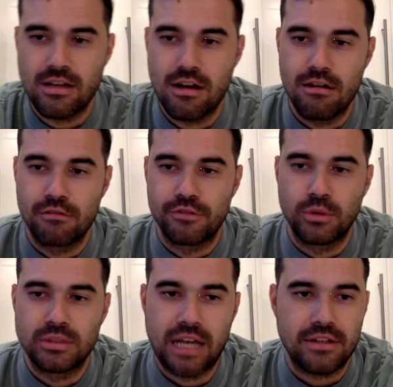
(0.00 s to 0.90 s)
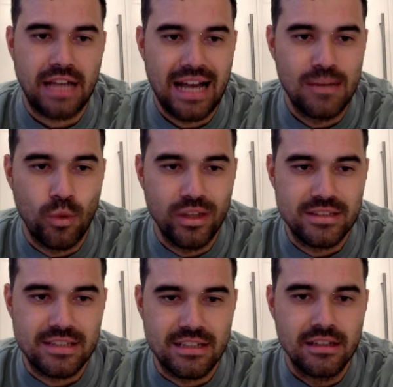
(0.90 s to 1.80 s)
of, no doubt, Callum
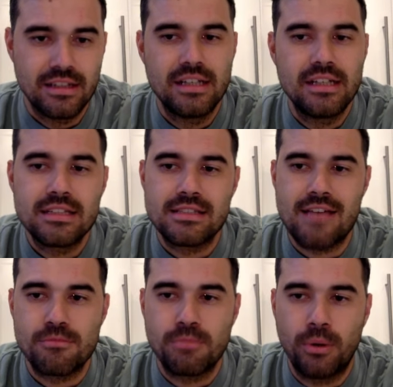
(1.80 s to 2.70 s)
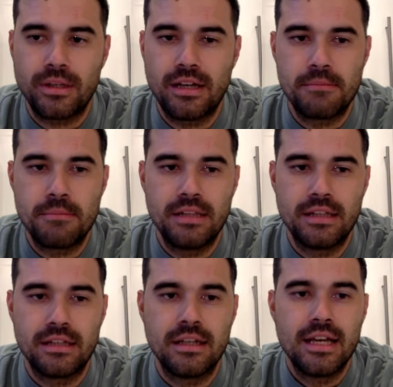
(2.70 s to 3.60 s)
Wilson, 7.9
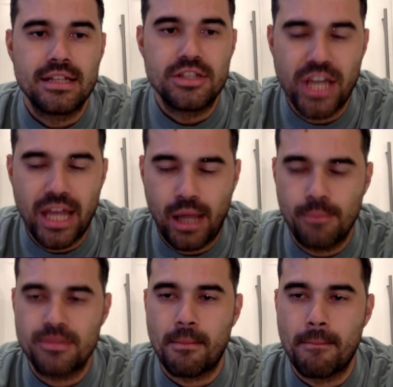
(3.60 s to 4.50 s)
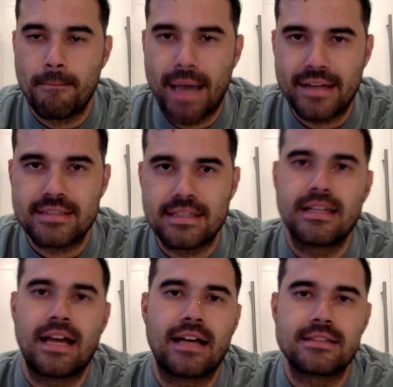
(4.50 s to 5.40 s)
million. James
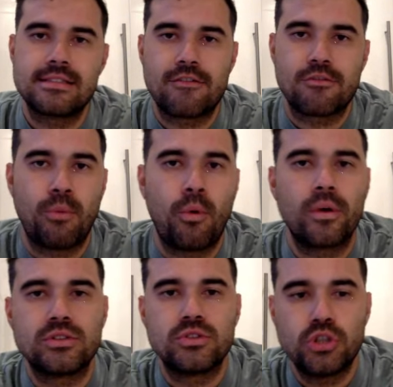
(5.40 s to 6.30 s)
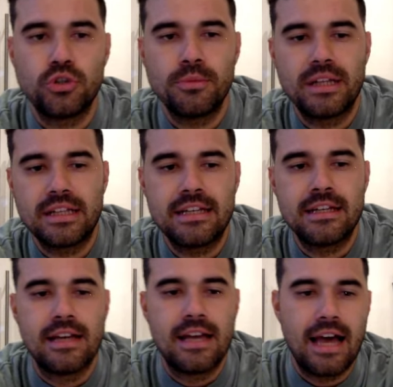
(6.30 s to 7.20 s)
Maddison at 7.2 million.
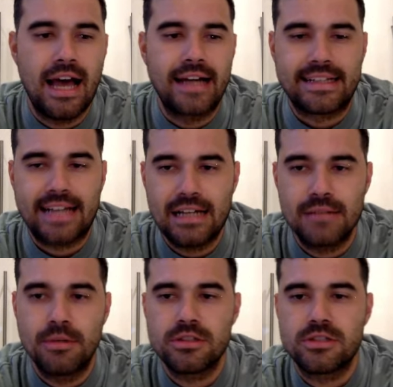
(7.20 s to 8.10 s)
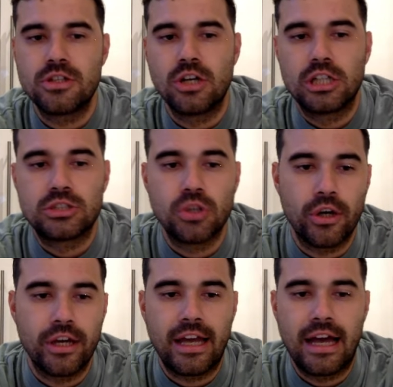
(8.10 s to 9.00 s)
And Callum
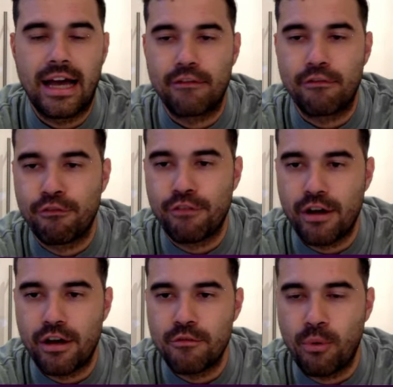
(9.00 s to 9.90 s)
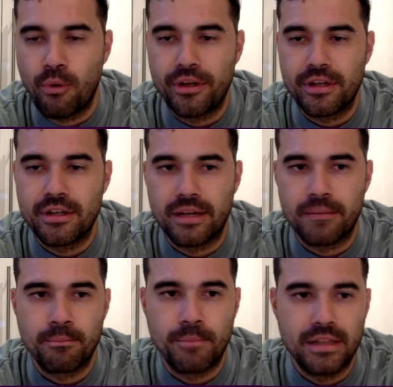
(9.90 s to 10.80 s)
Hudson-Odoi at 5.9
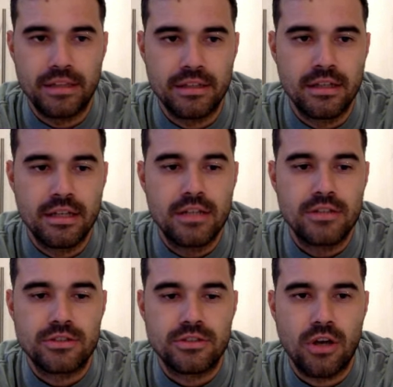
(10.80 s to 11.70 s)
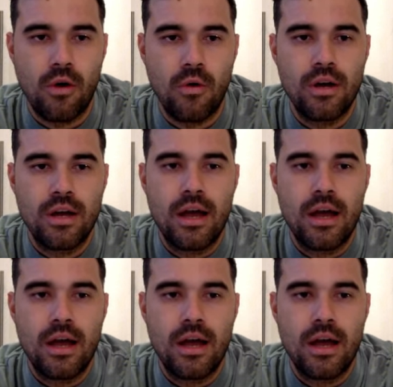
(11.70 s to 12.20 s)
million. So,